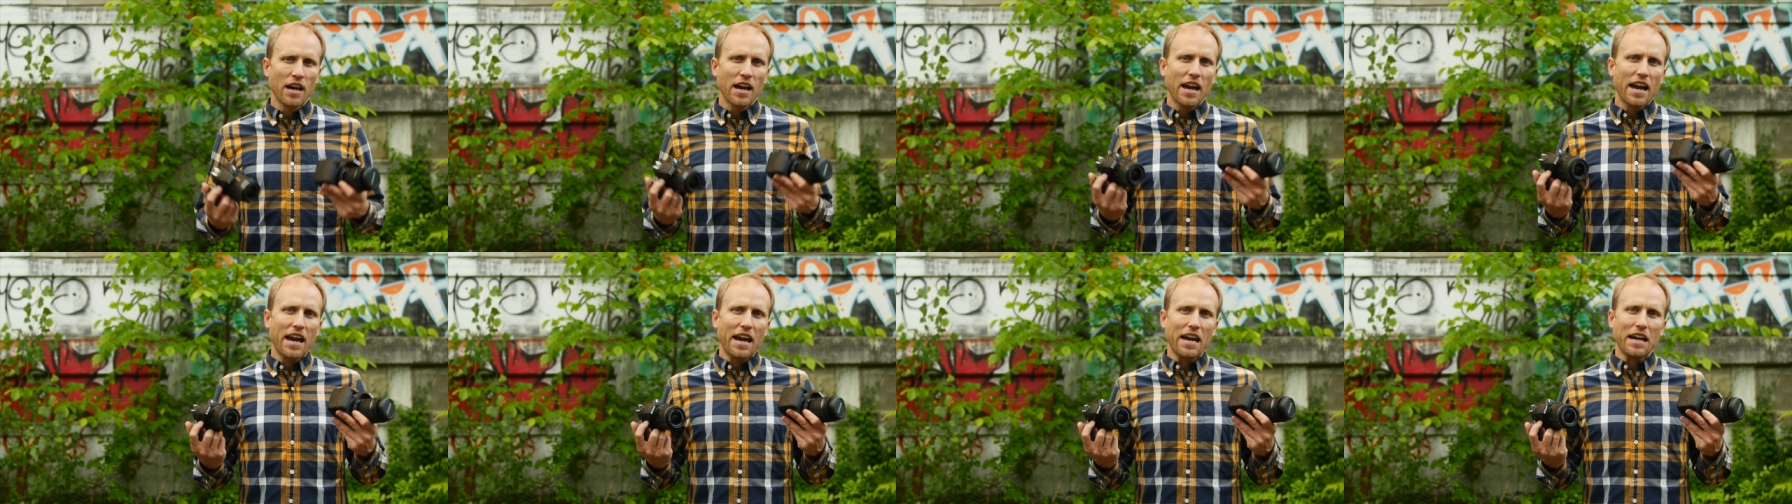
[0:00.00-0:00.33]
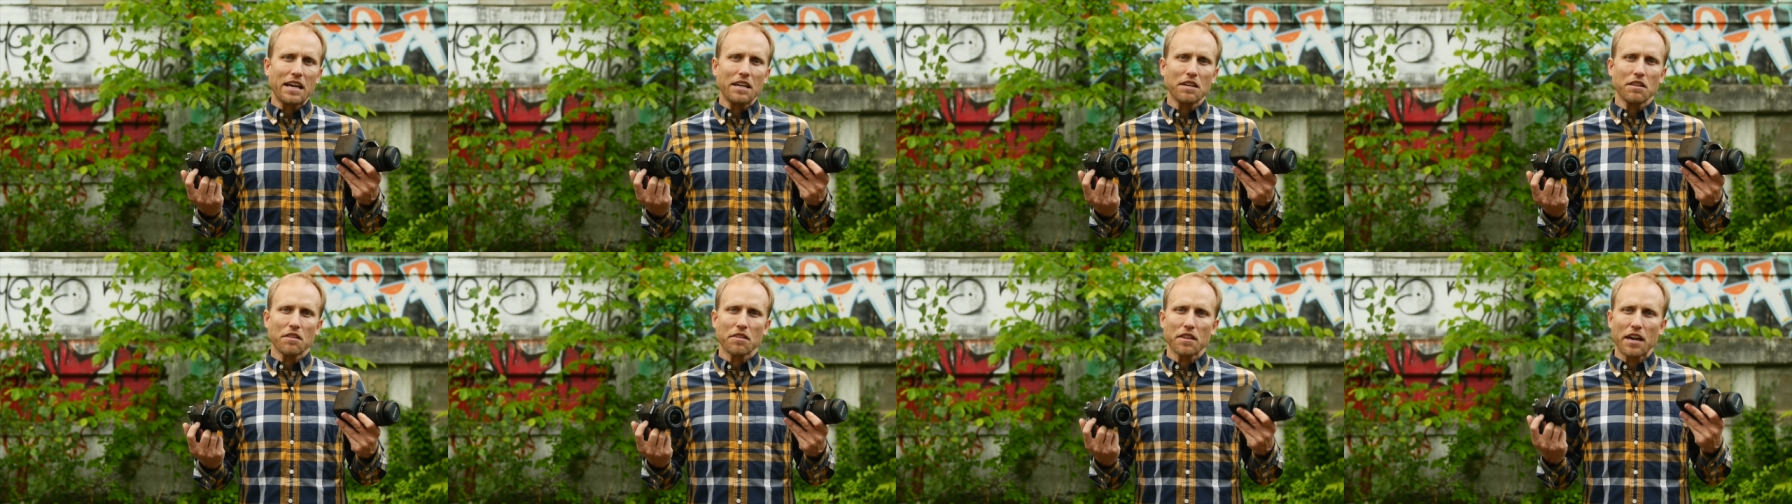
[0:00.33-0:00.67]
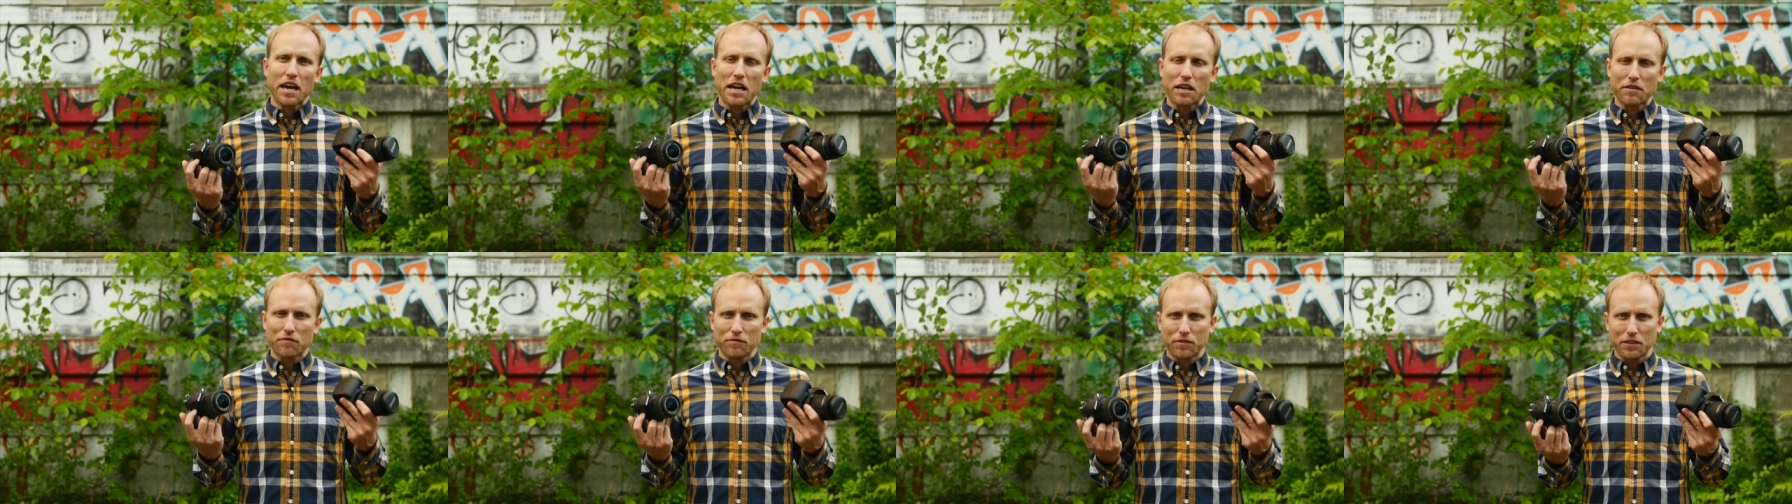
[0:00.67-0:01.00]
And
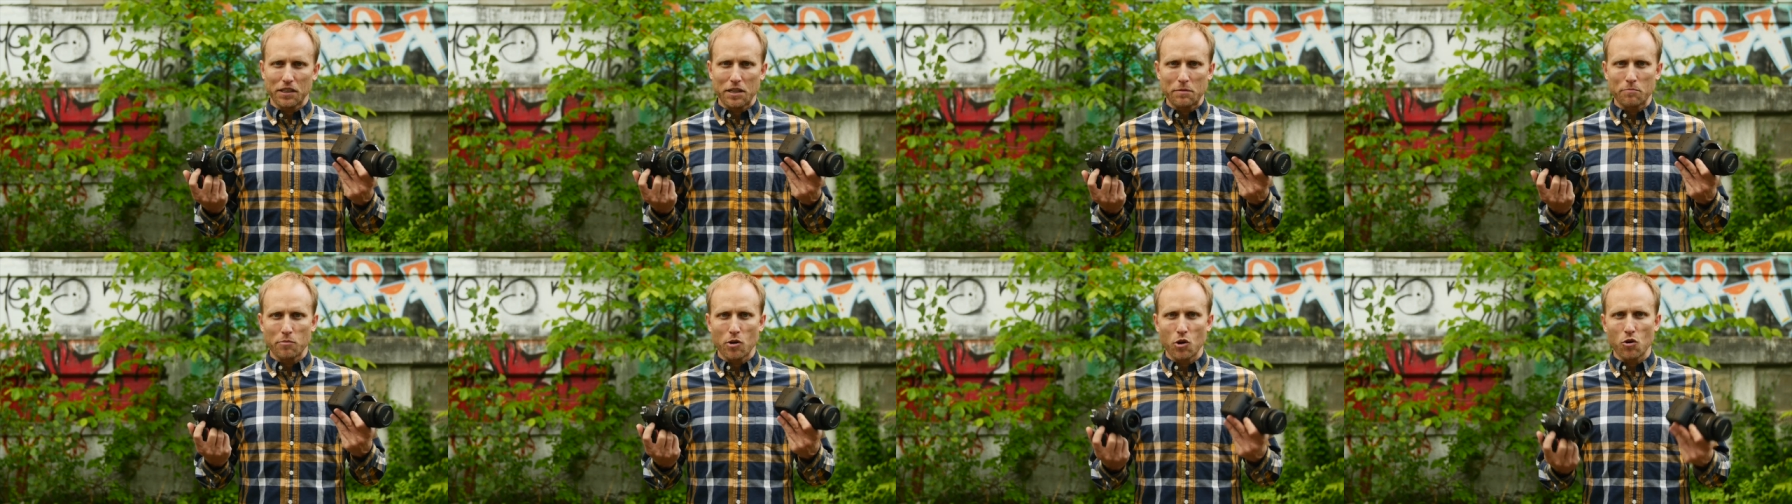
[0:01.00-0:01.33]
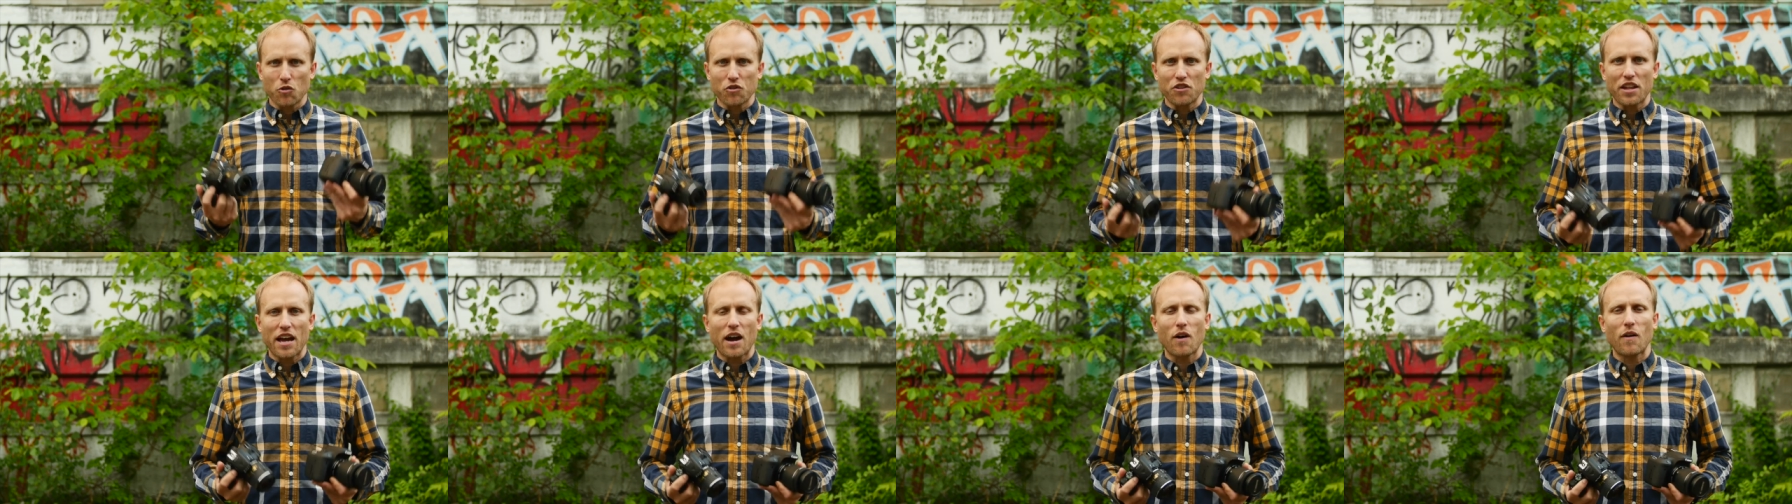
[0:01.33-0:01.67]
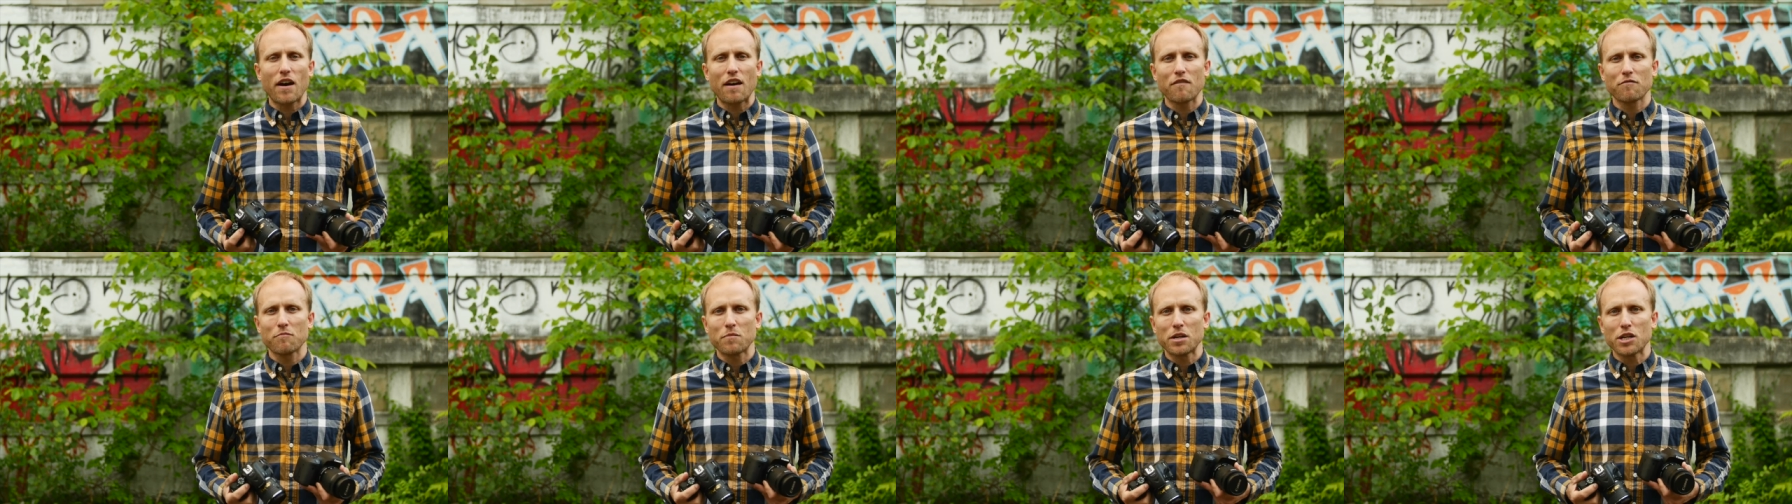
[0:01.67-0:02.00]
thankfully, both now
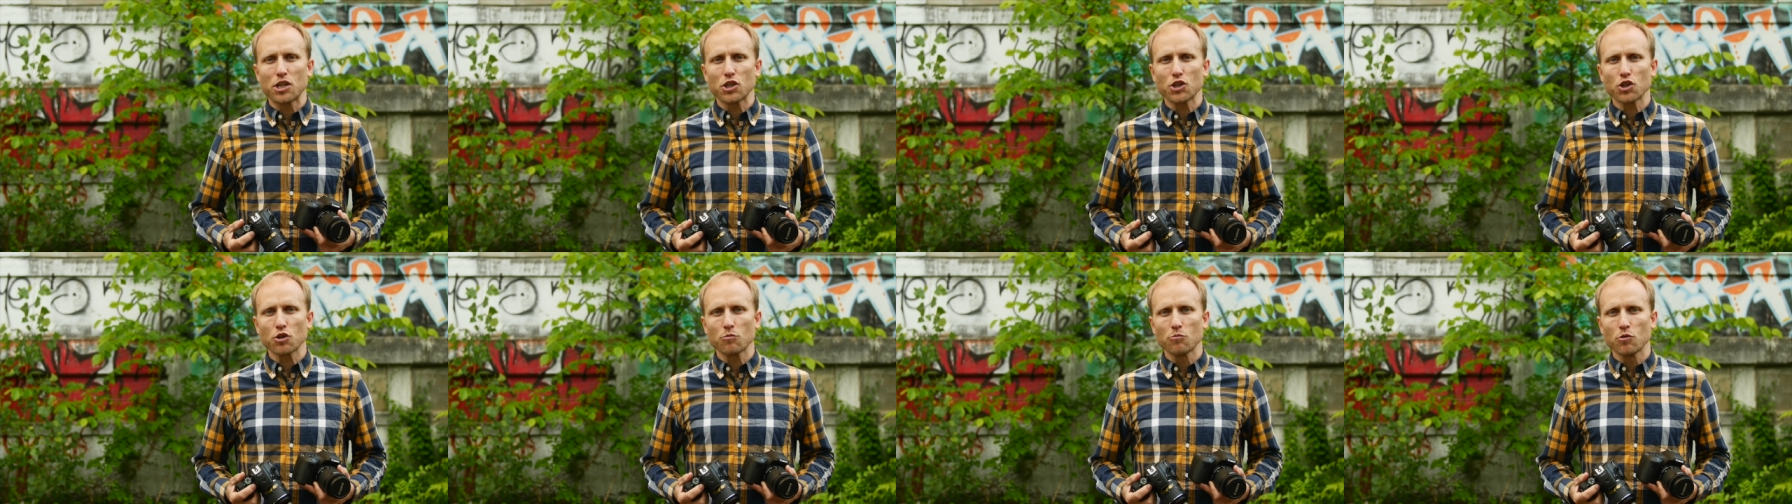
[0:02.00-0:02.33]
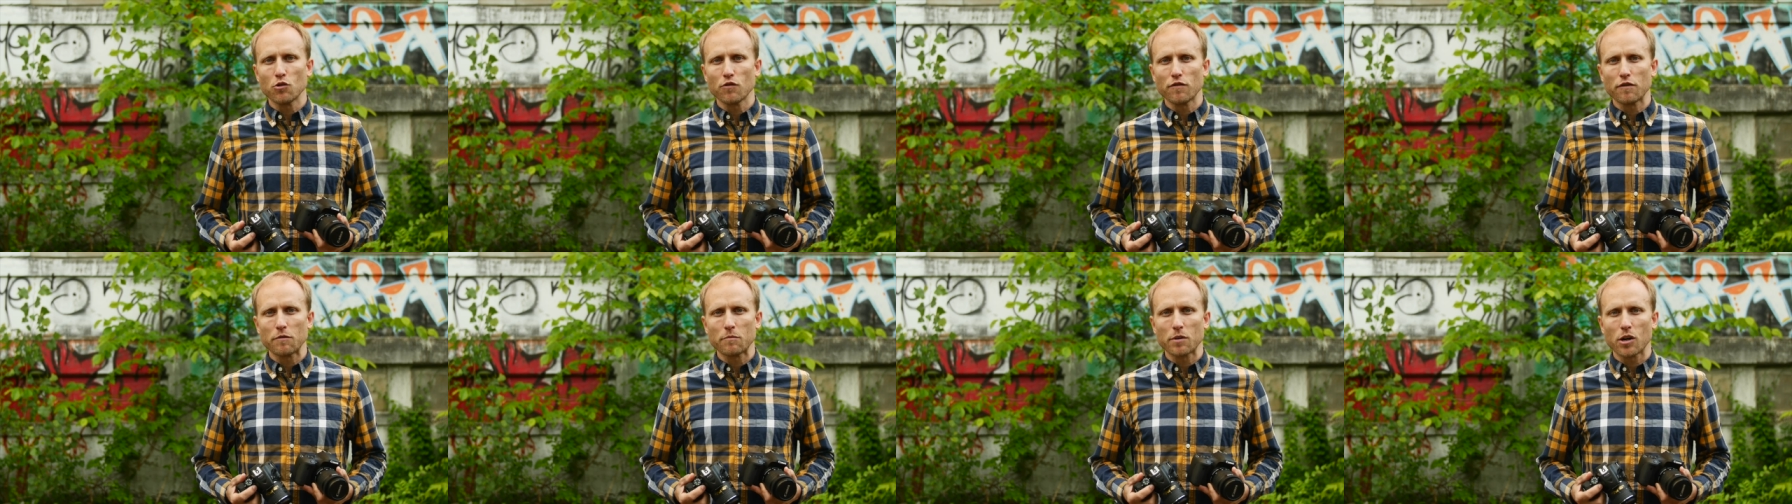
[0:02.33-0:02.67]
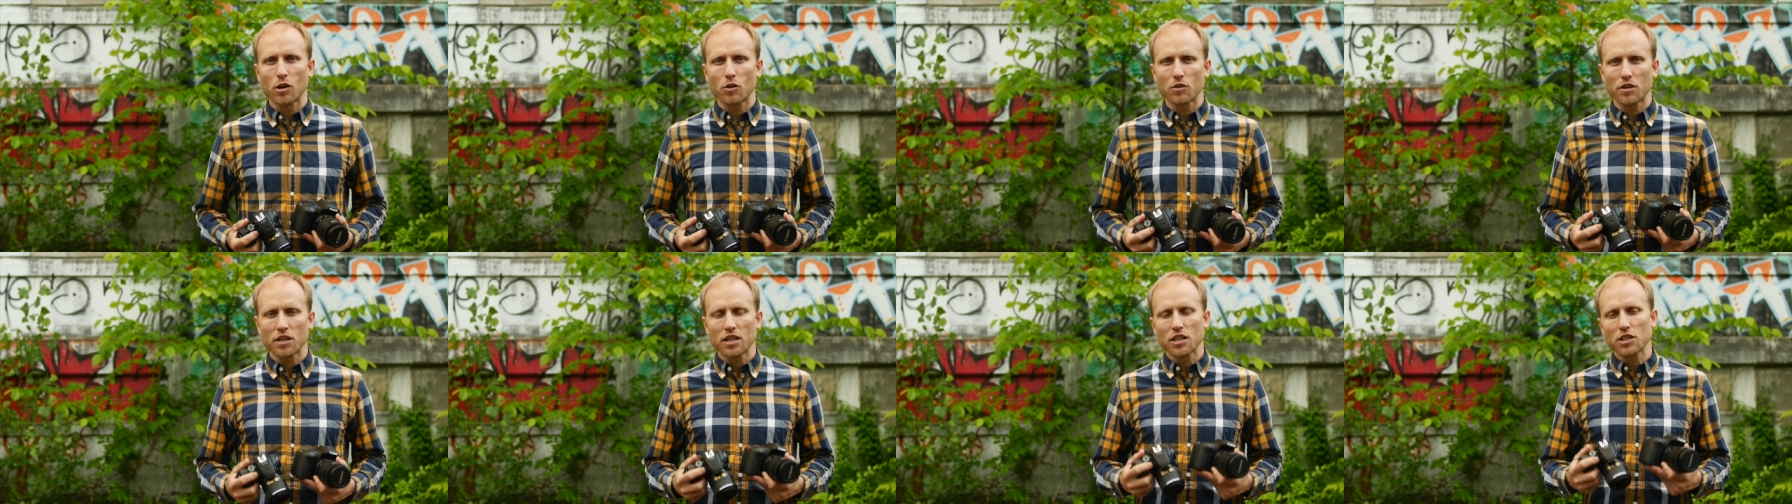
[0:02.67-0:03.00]
have miniature movie
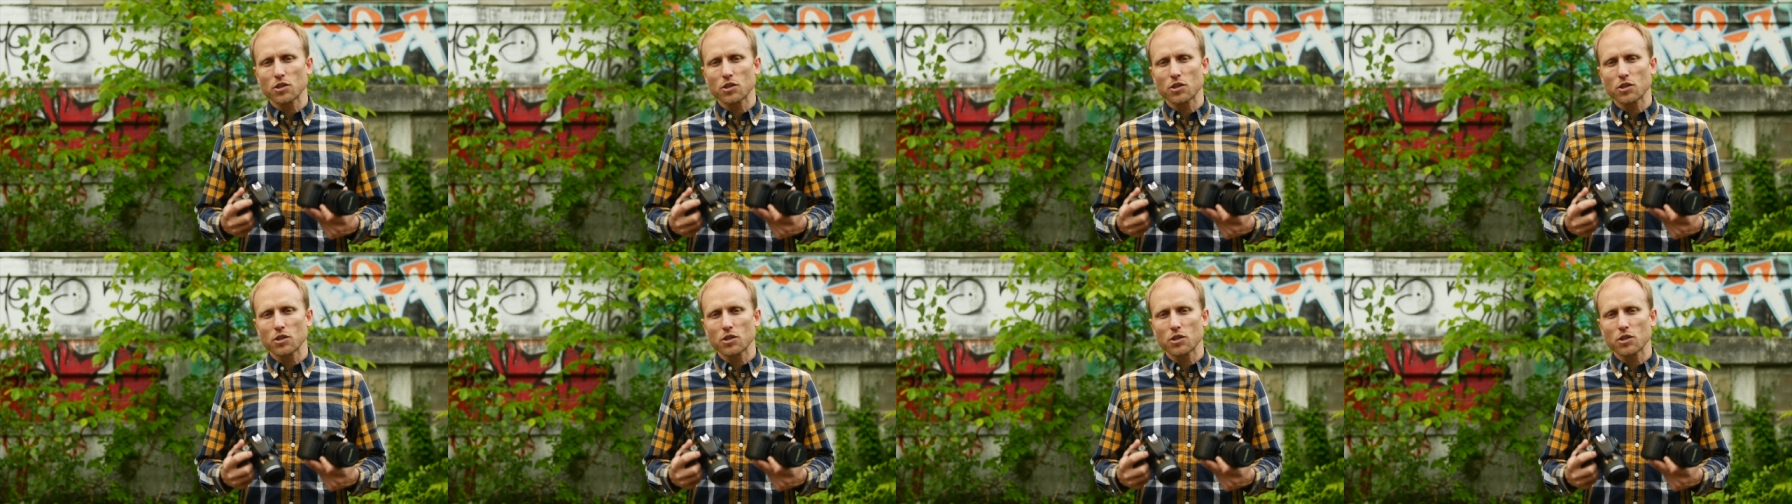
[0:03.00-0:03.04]
mode,